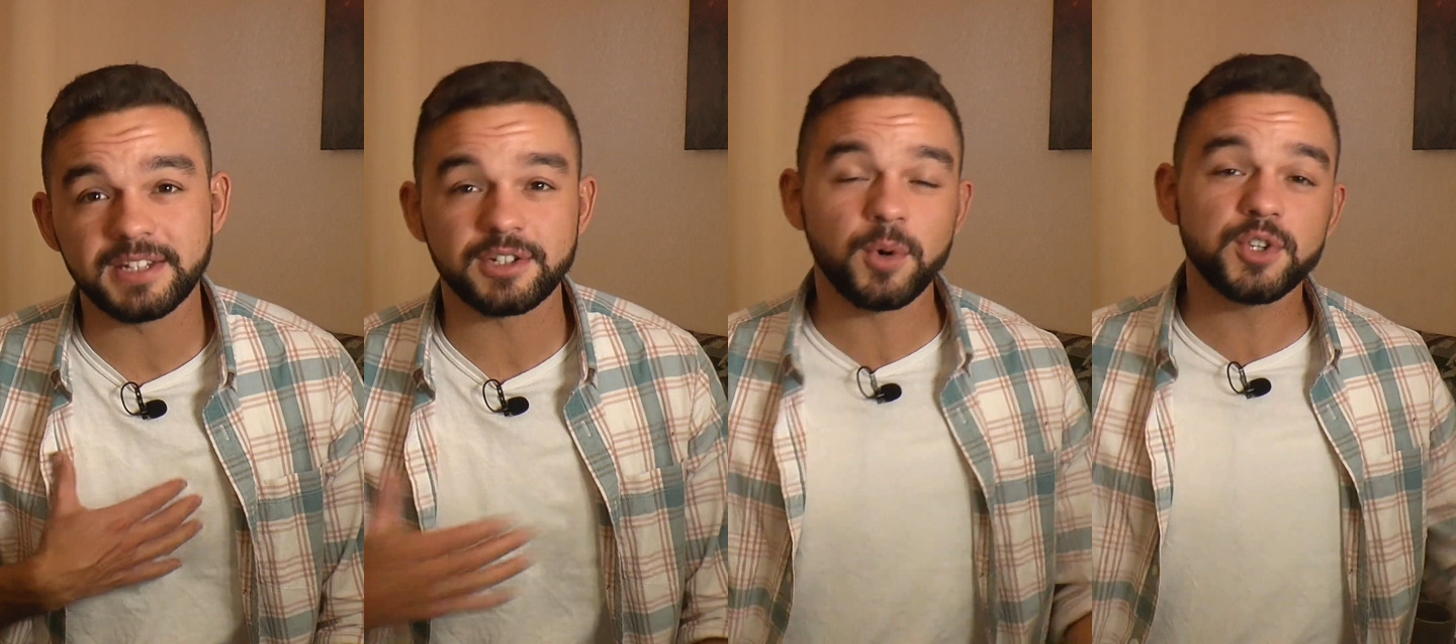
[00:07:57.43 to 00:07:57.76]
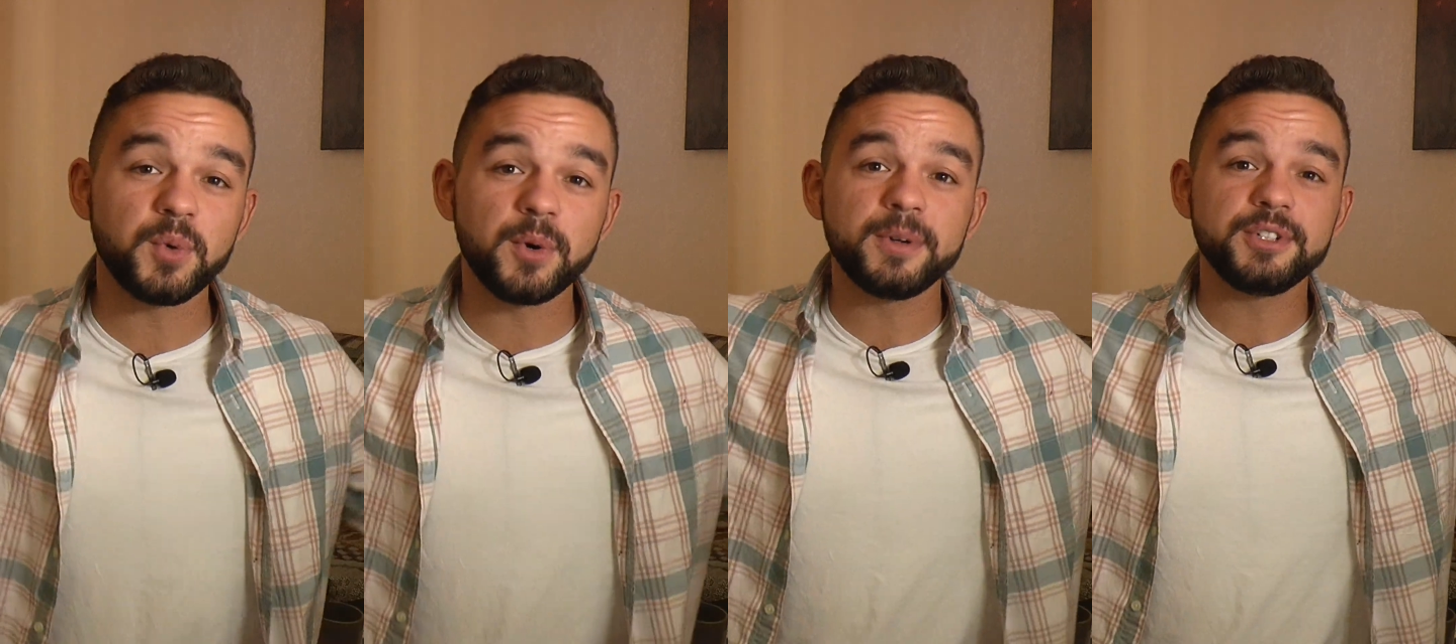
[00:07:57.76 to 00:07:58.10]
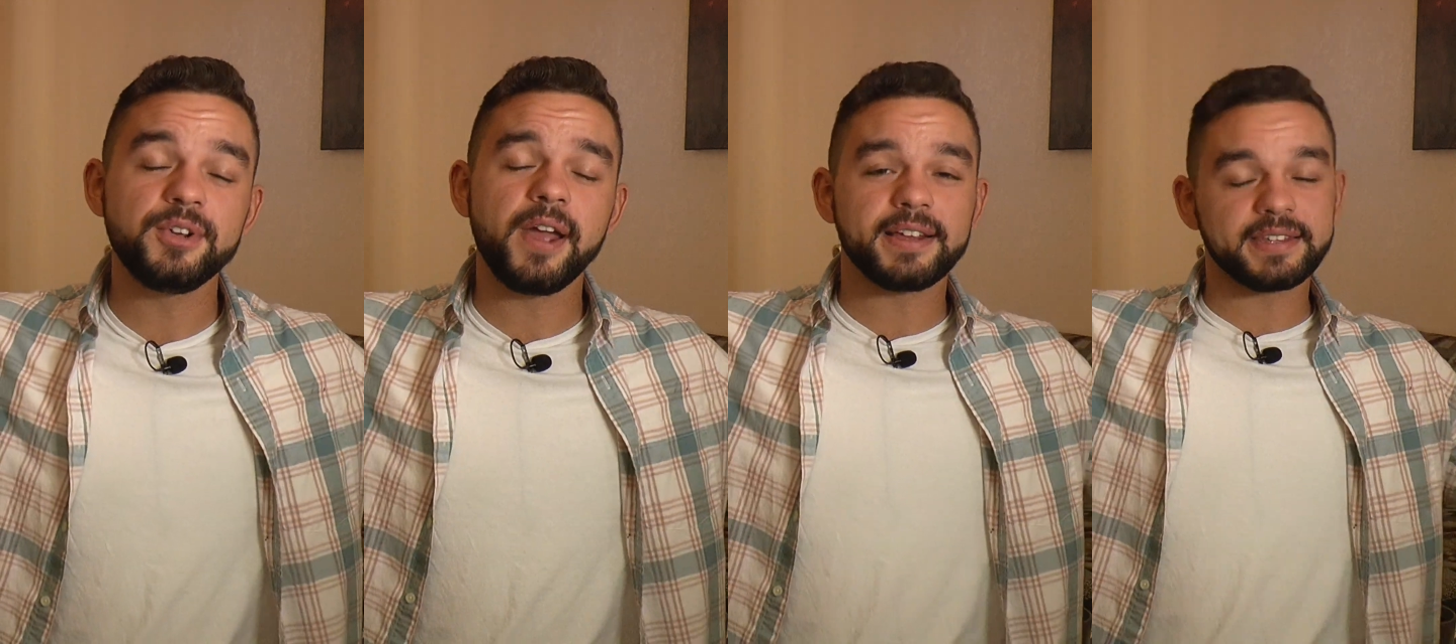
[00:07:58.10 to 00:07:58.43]
So which one would
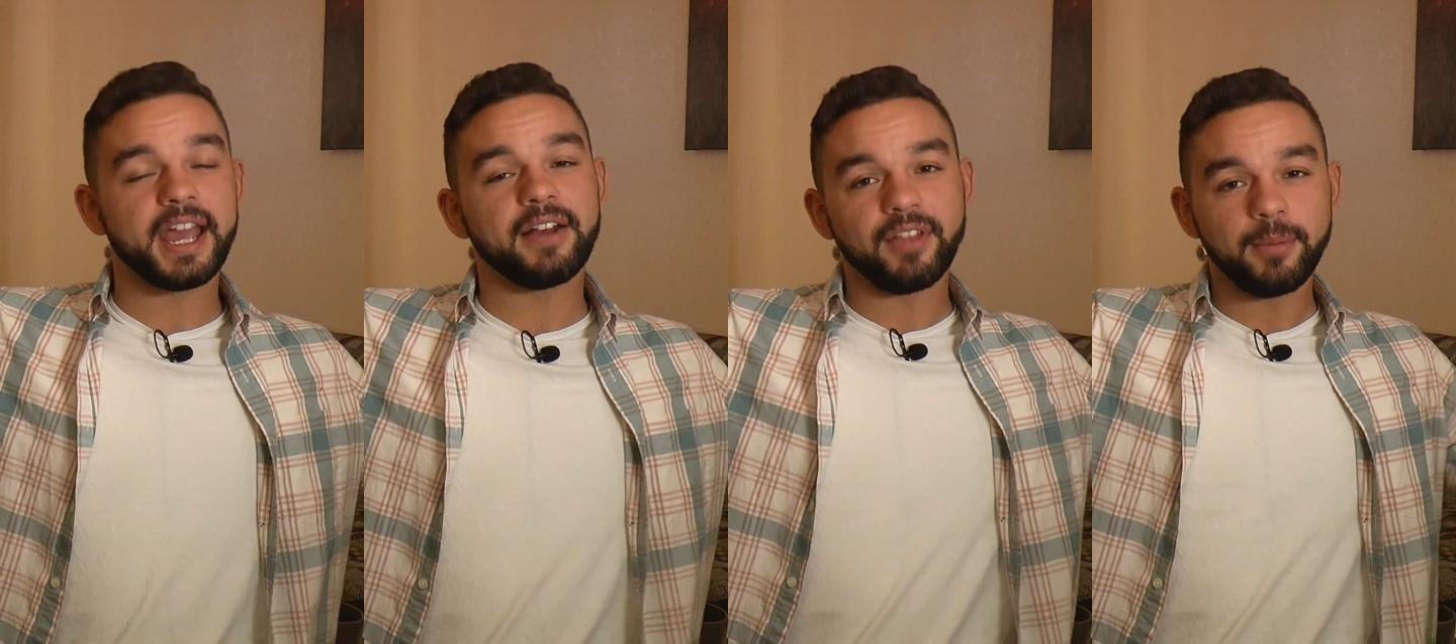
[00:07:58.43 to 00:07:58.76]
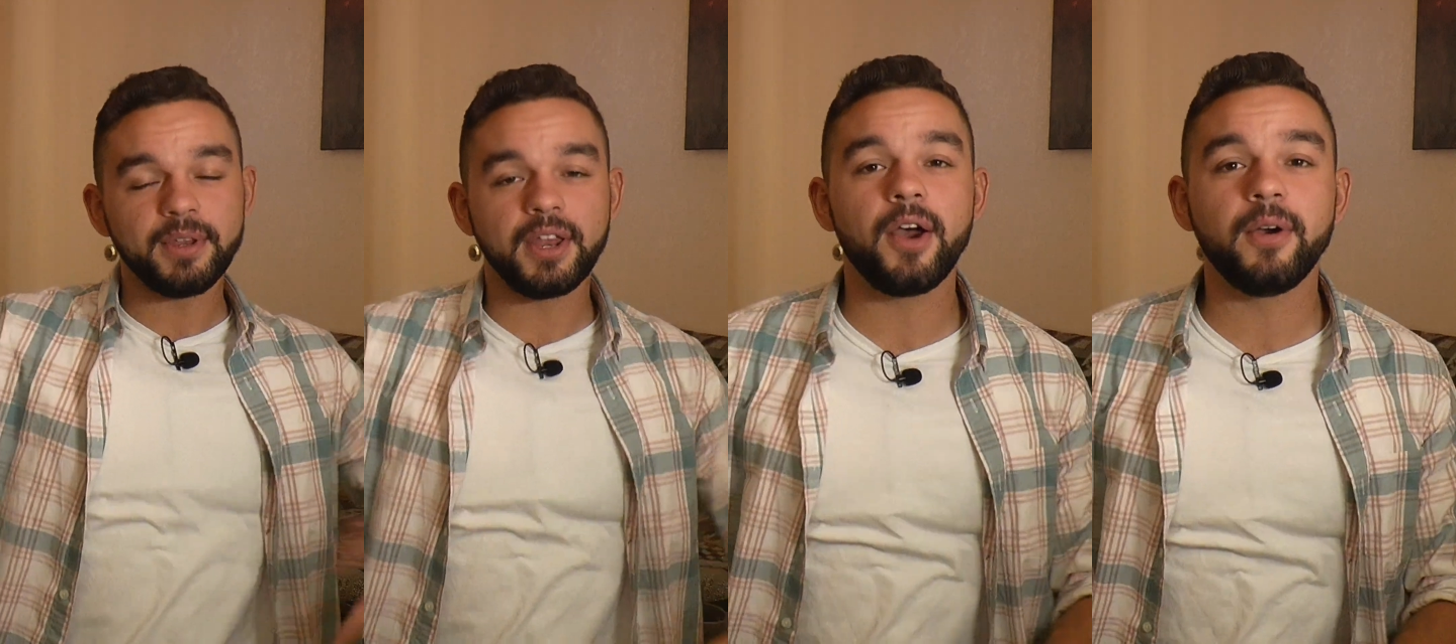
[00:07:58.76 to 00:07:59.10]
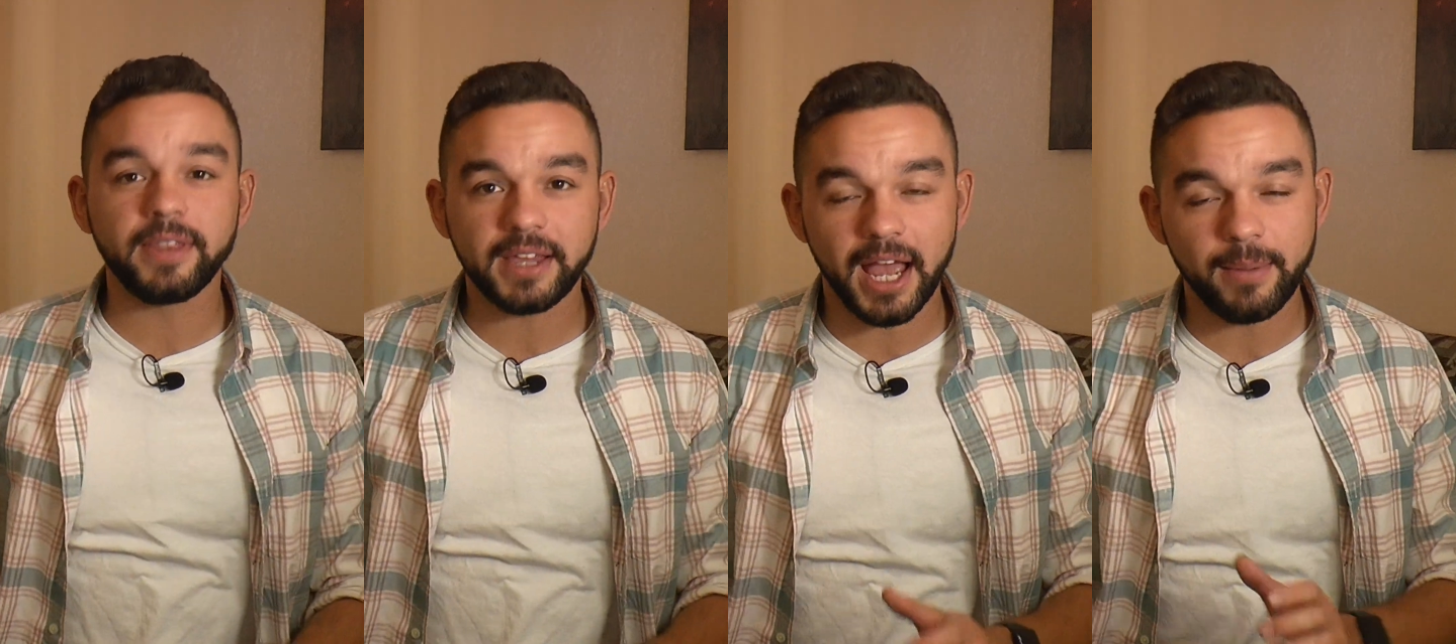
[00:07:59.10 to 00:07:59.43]
you guys have? Let me know
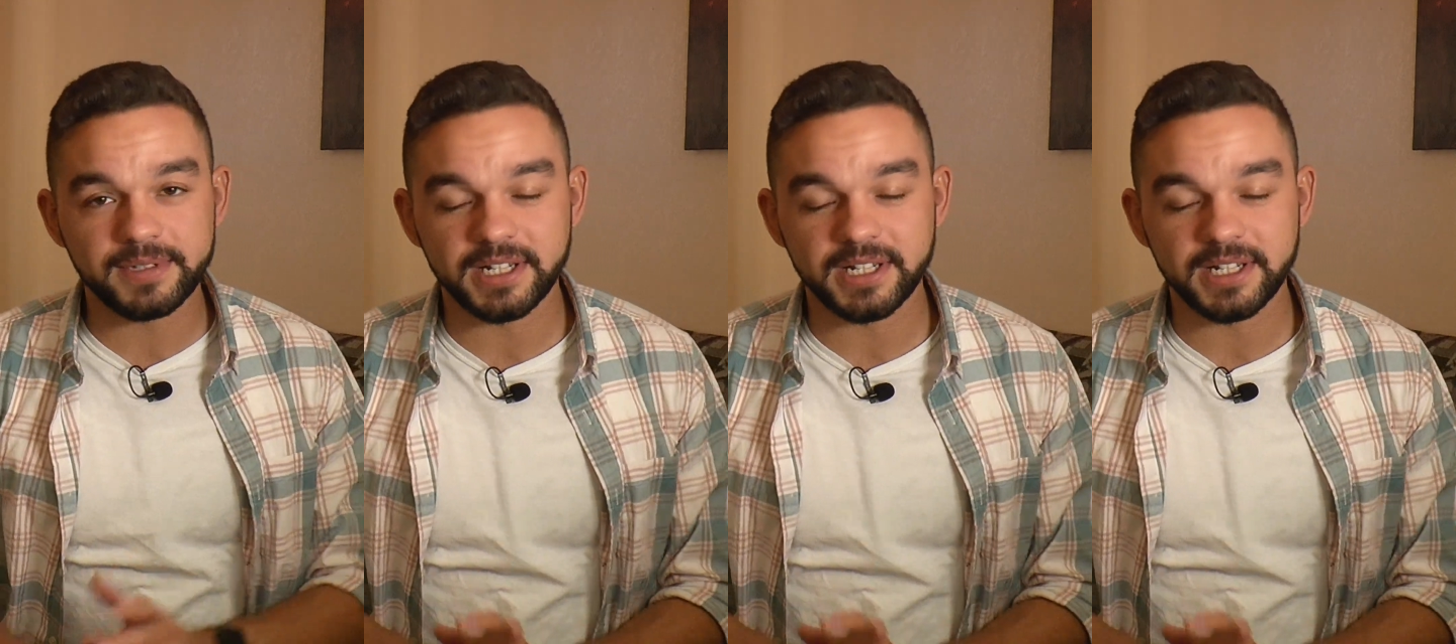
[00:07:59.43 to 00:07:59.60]
in the comment